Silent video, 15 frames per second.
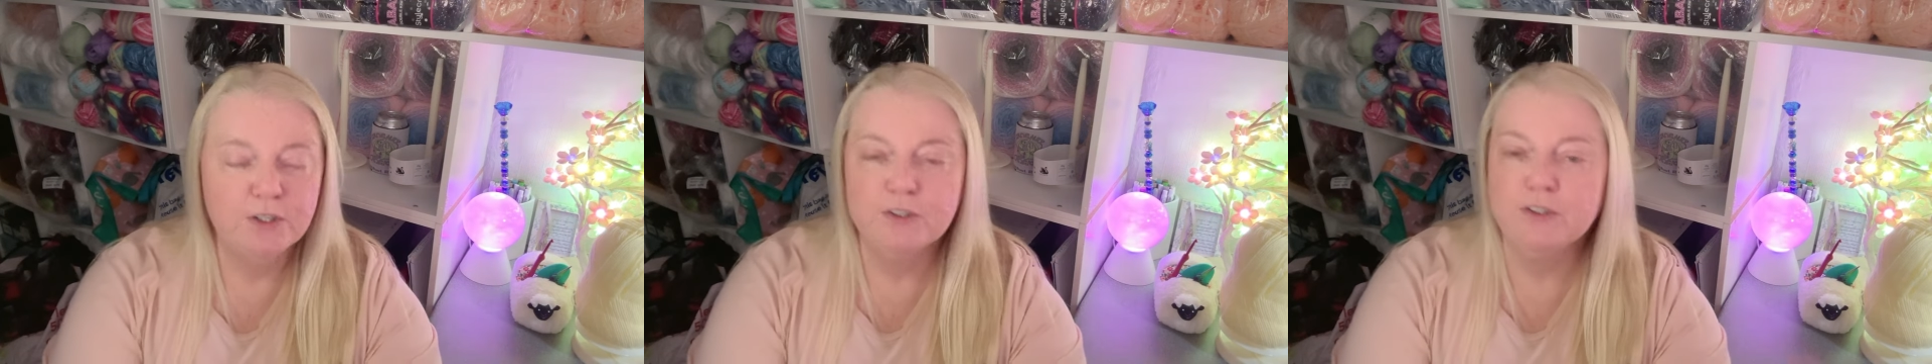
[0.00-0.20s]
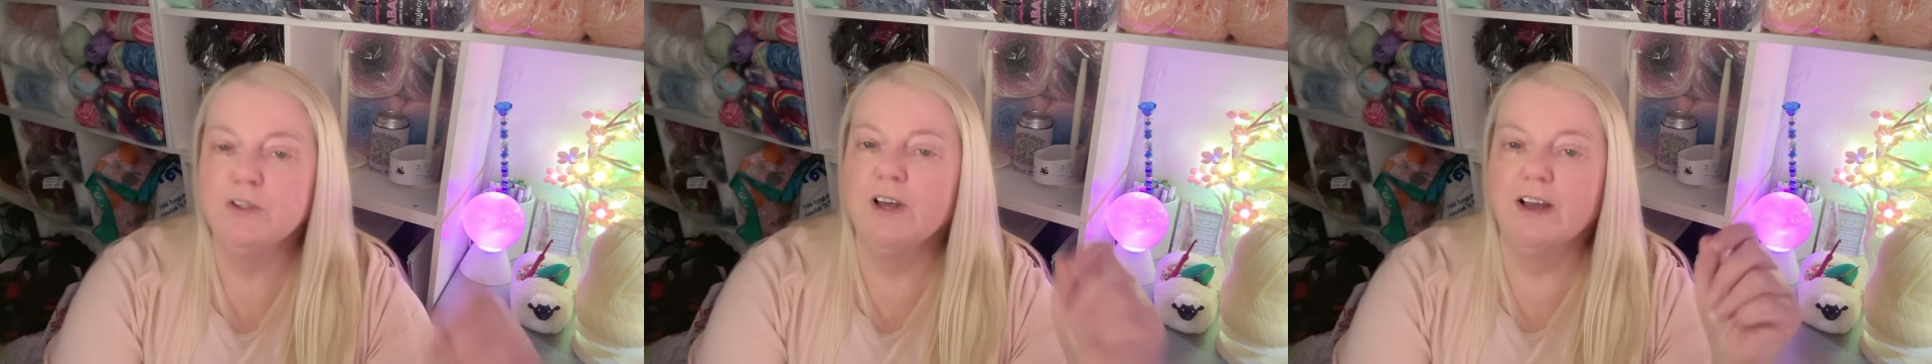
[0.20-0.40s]

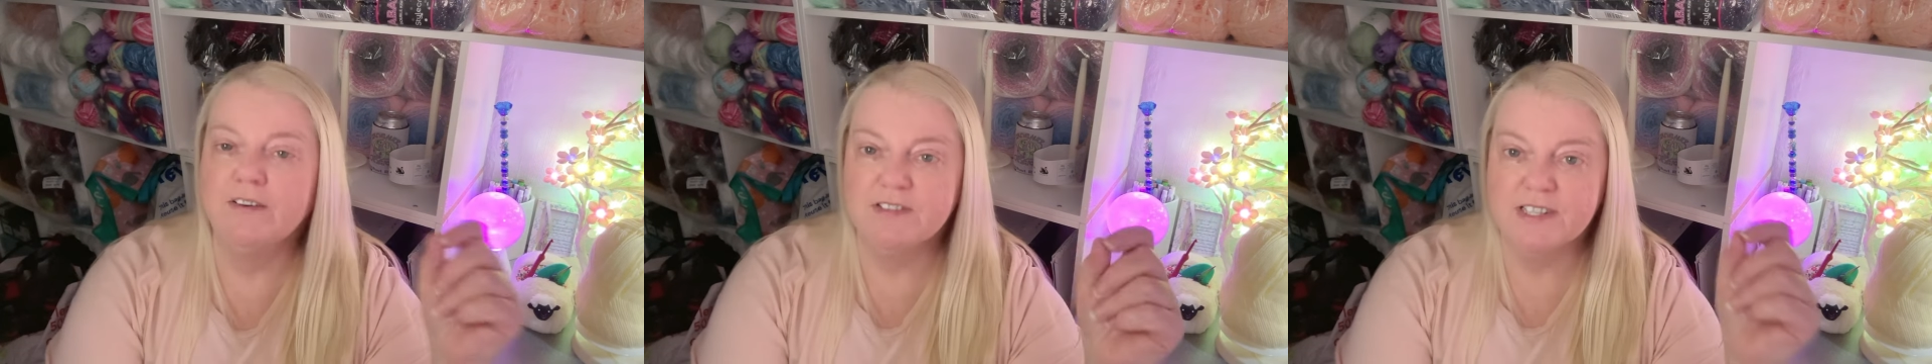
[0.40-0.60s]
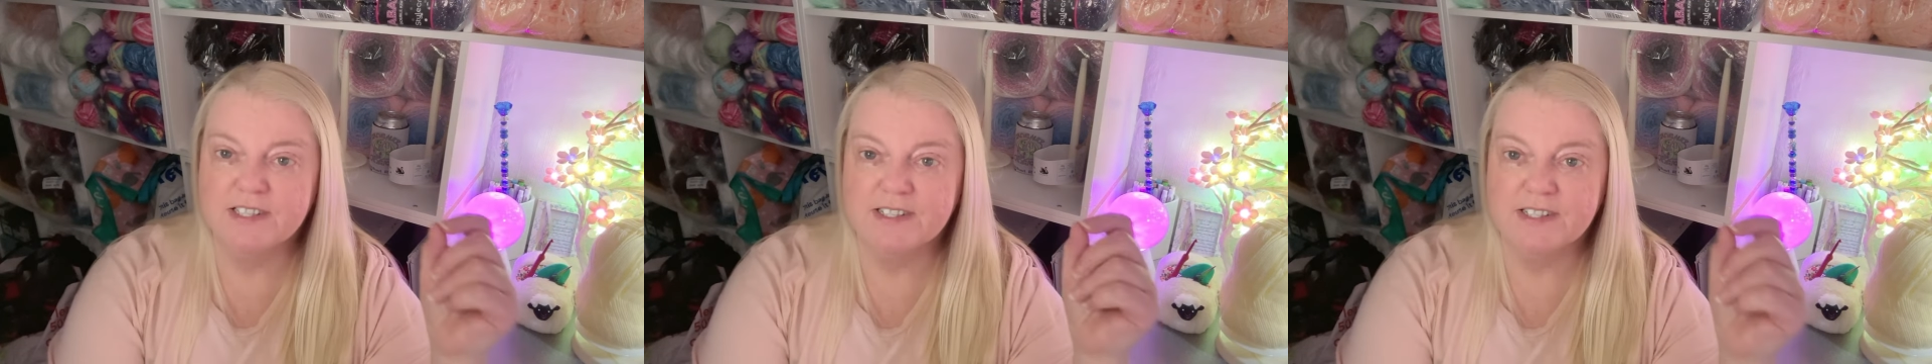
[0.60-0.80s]
you have
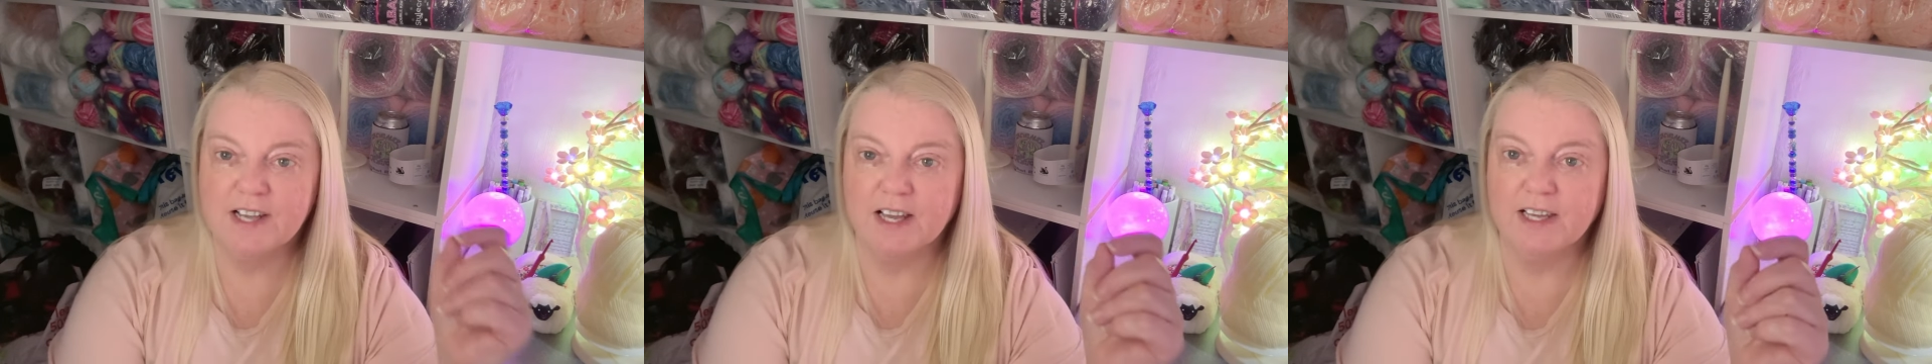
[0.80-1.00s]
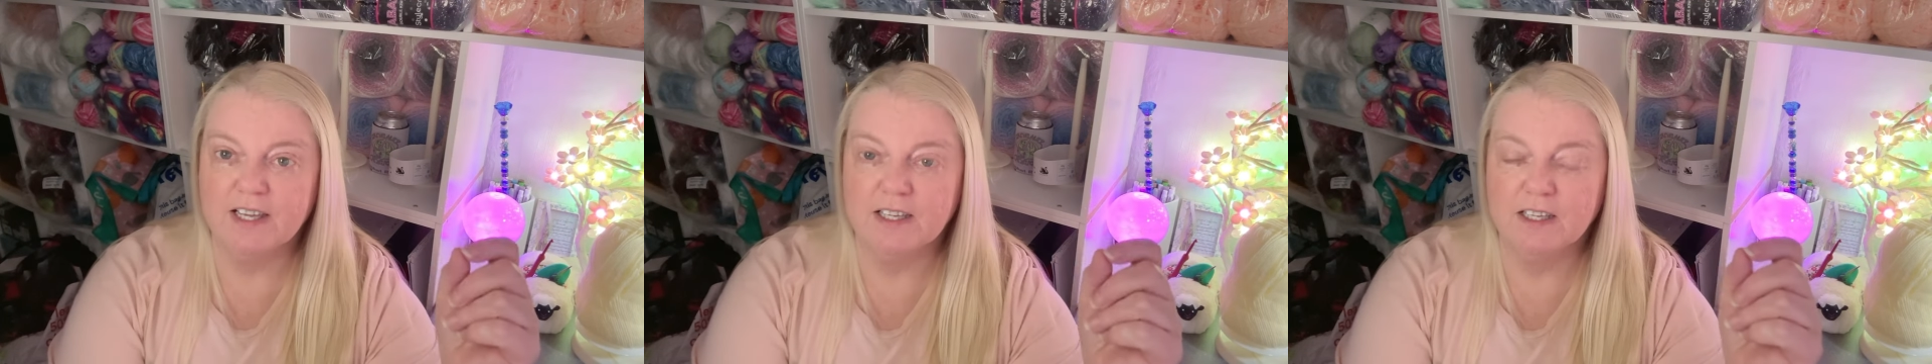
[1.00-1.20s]
to
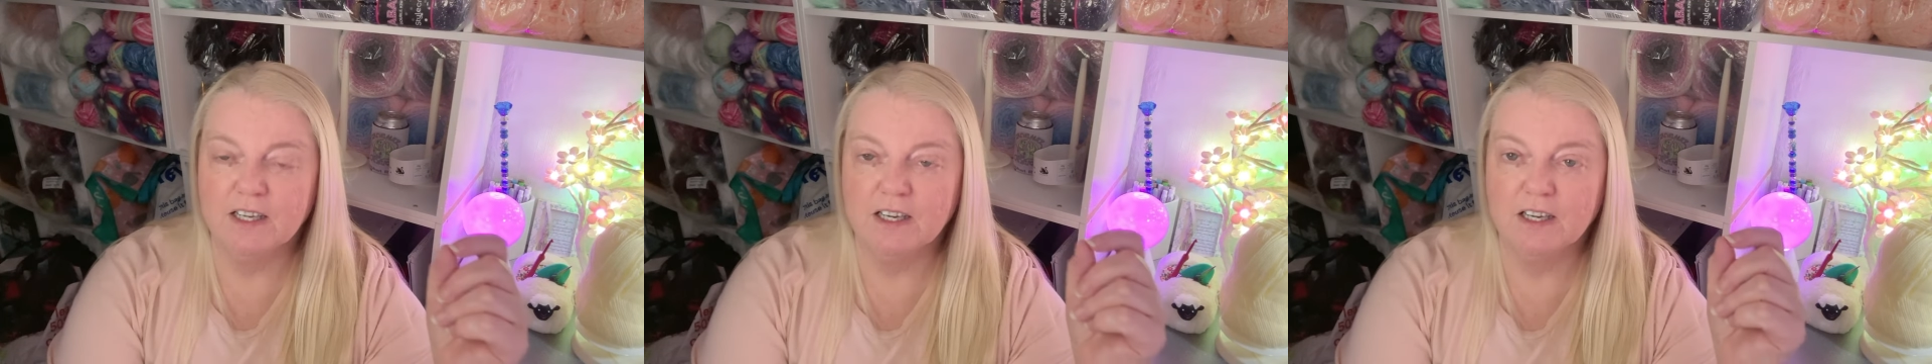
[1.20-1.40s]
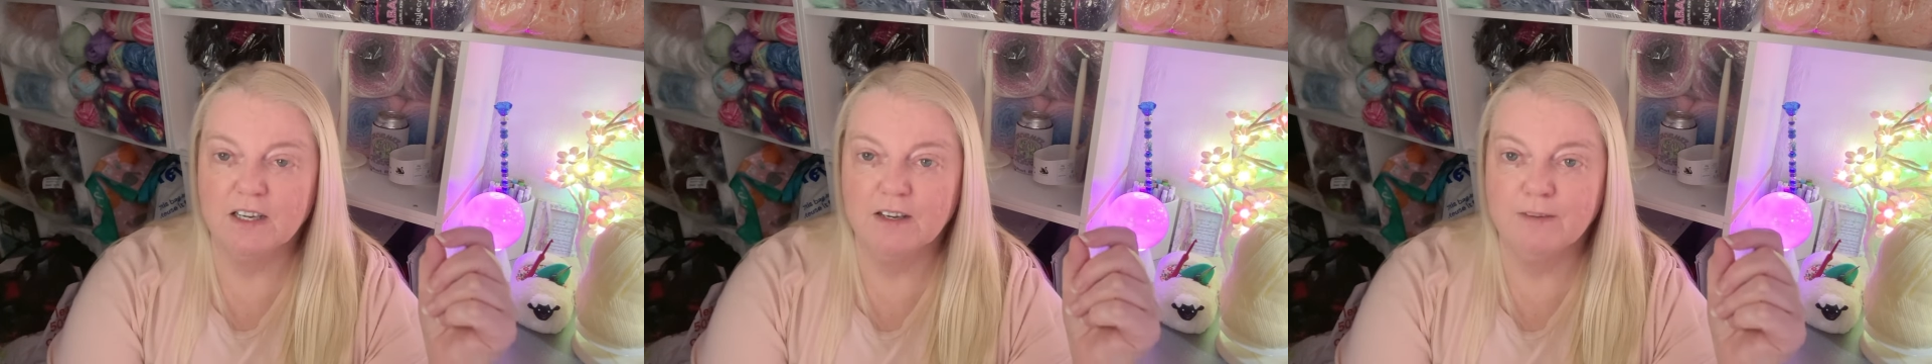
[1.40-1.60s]
say
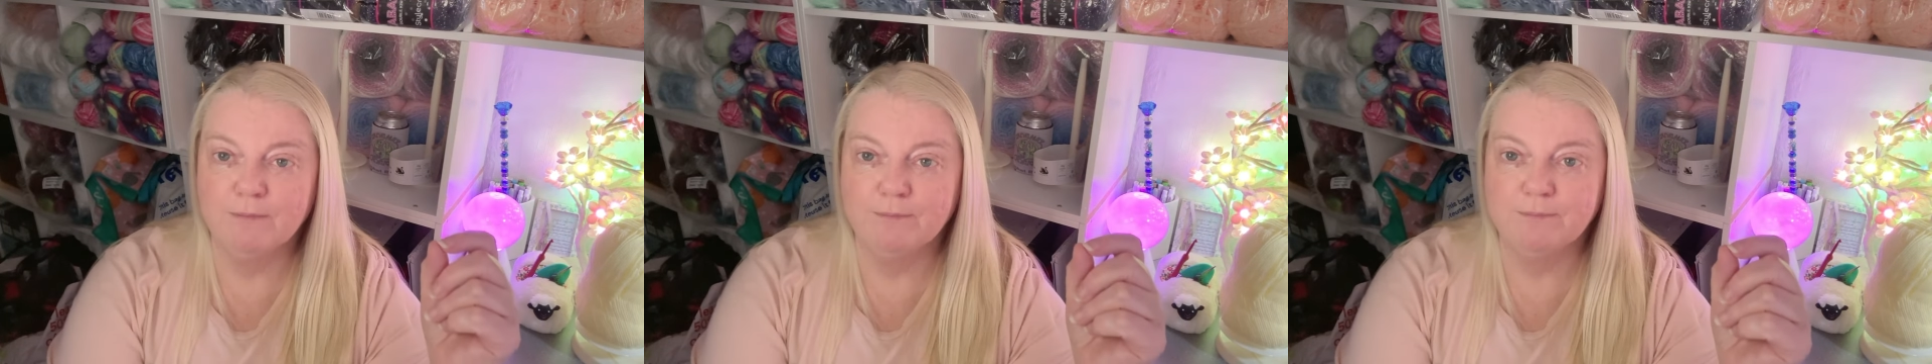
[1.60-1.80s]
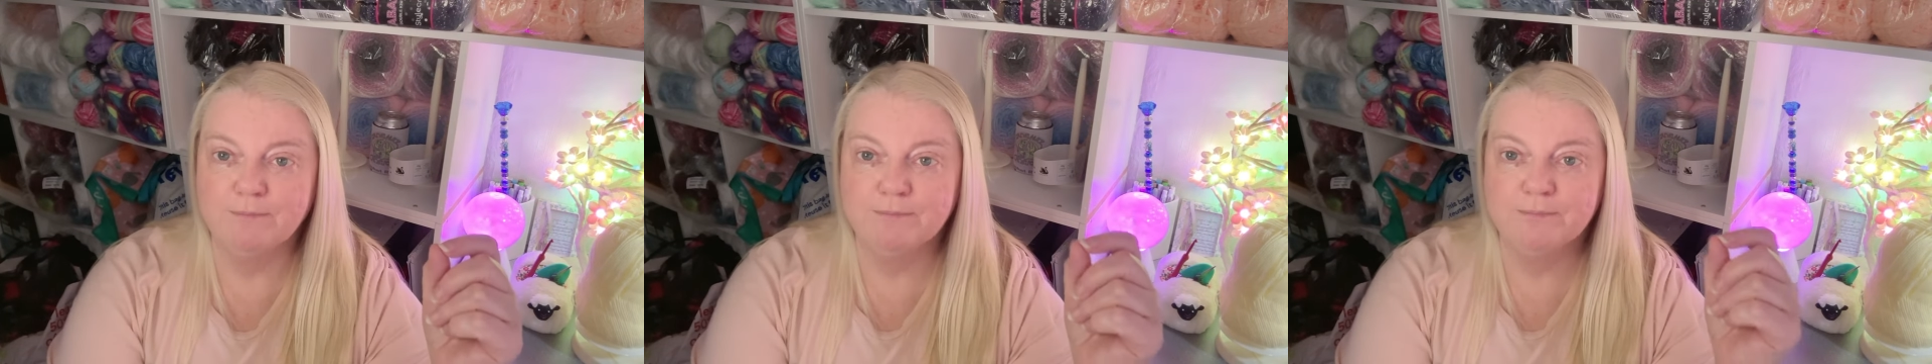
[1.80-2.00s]
um,